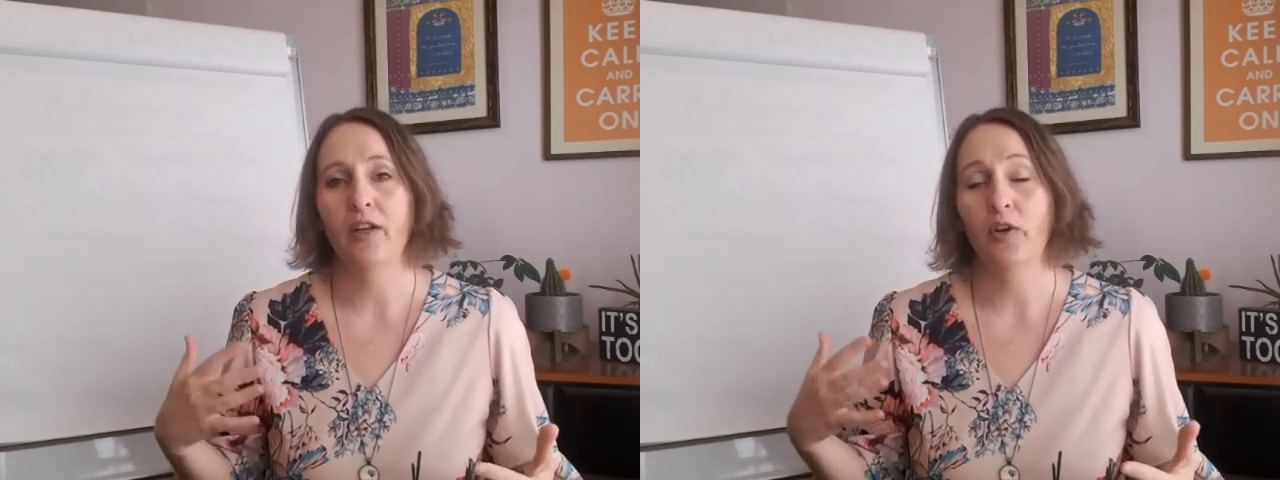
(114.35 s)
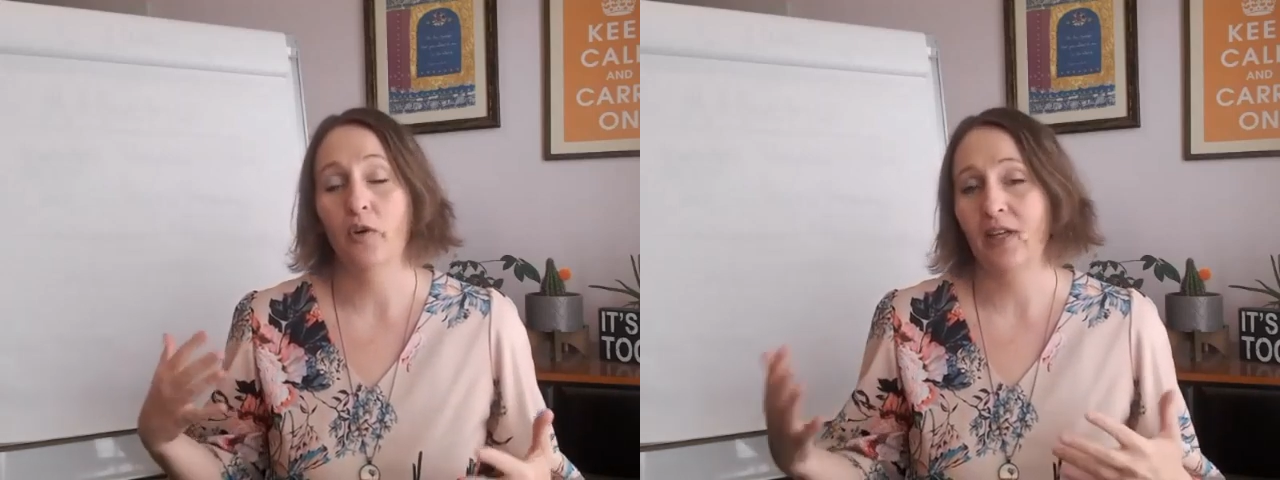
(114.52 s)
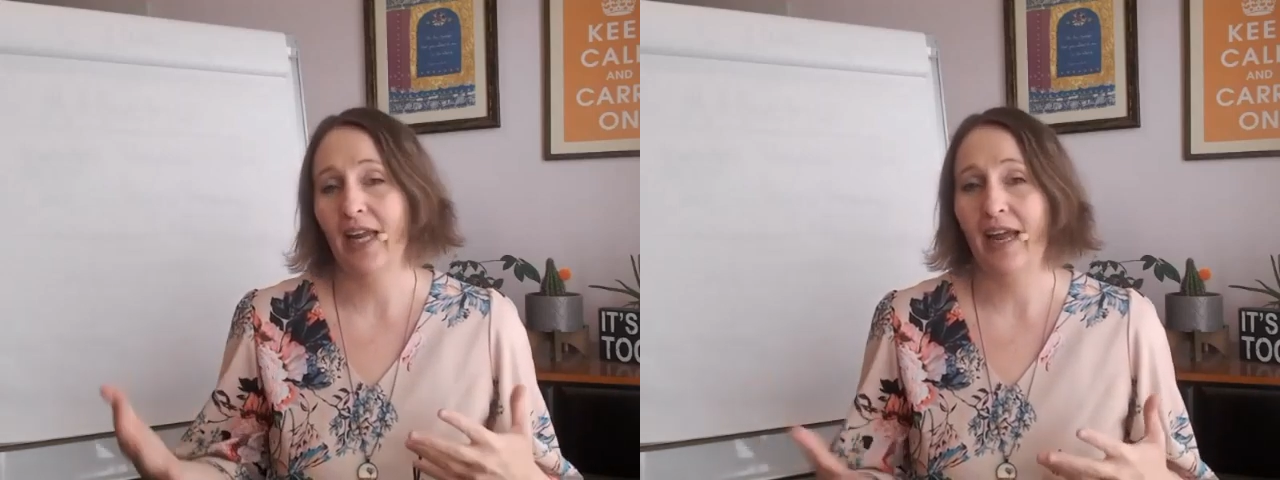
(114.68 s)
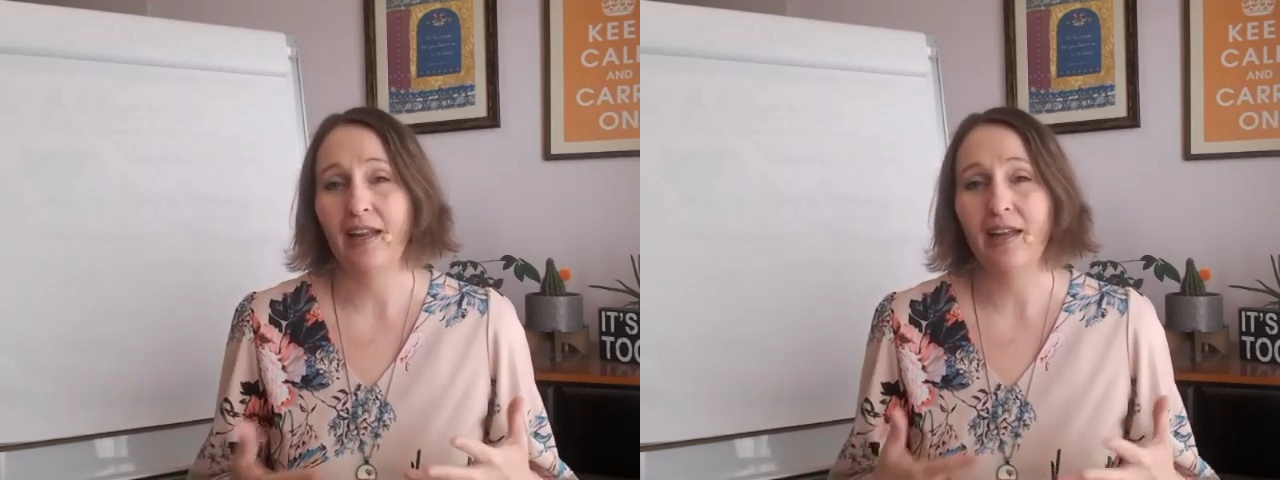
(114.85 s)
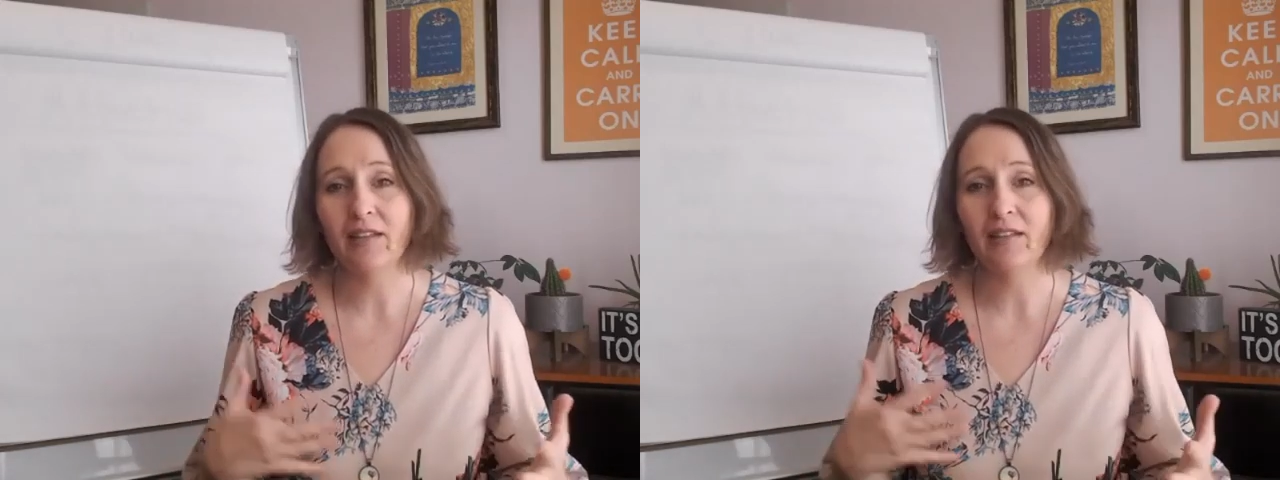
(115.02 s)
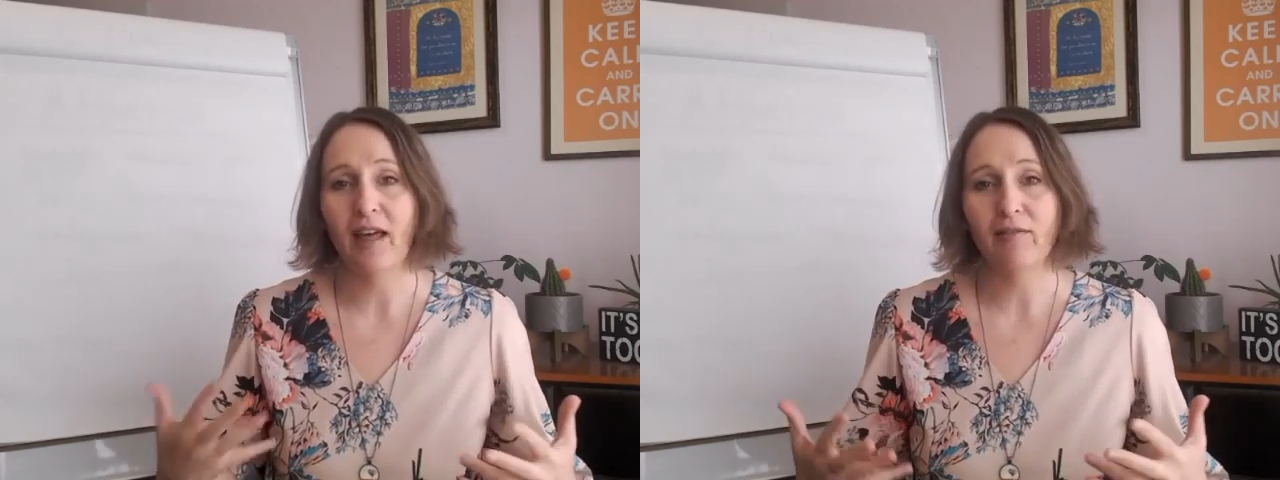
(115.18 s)
an
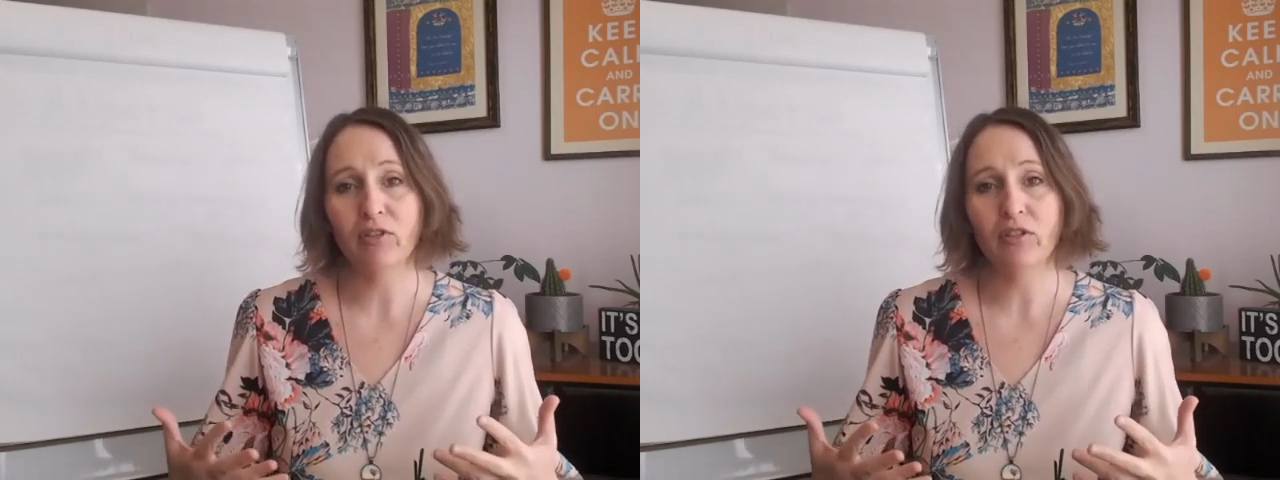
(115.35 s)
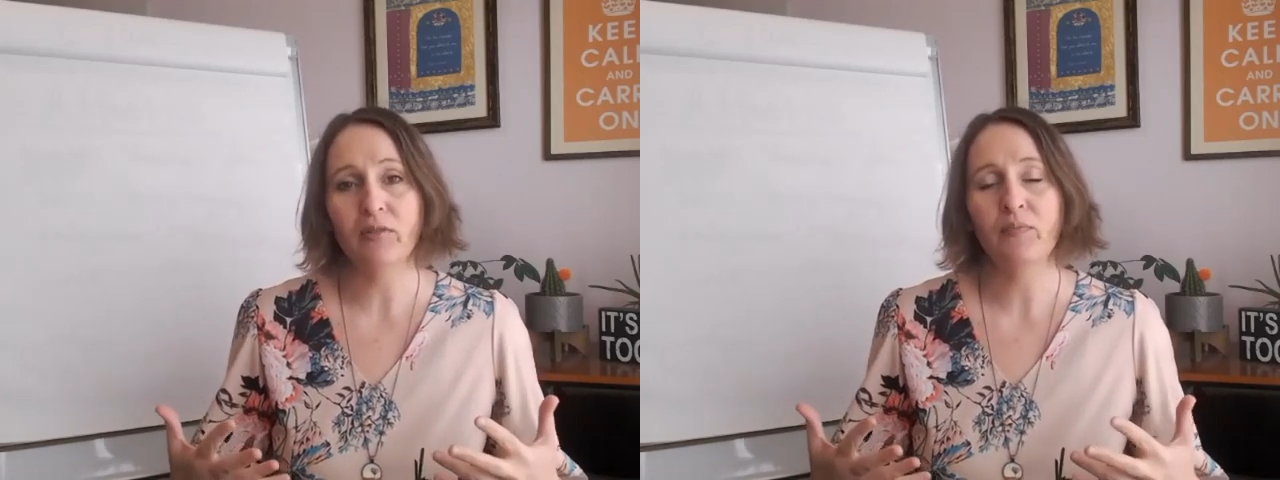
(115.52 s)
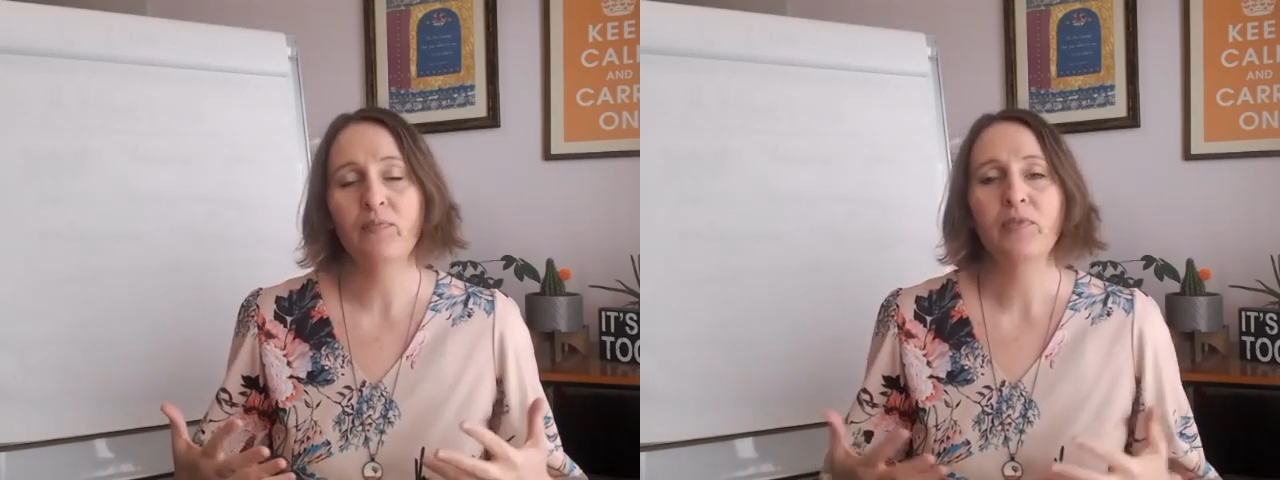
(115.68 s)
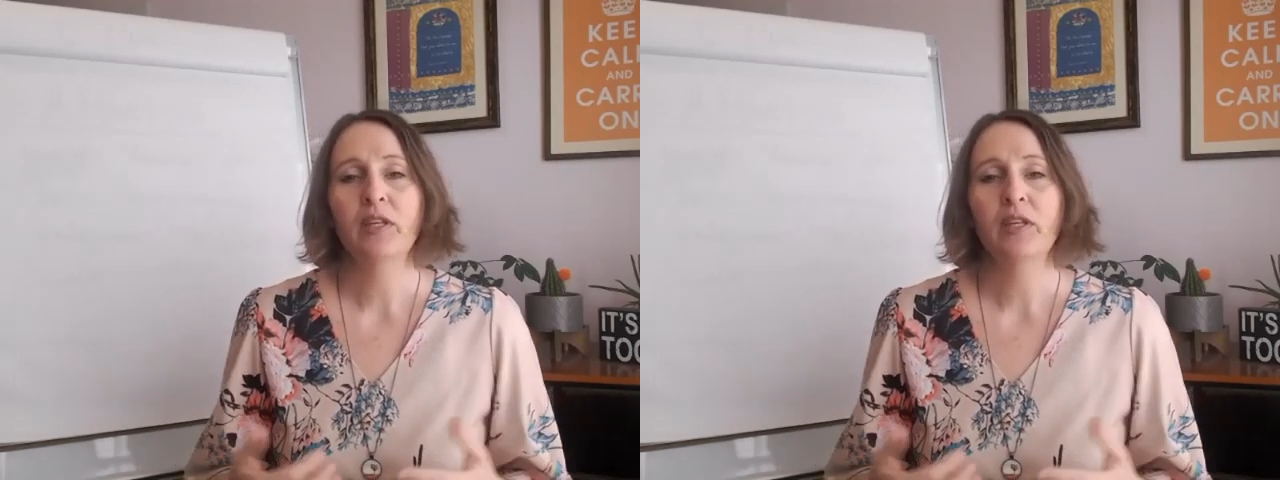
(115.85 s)
organic level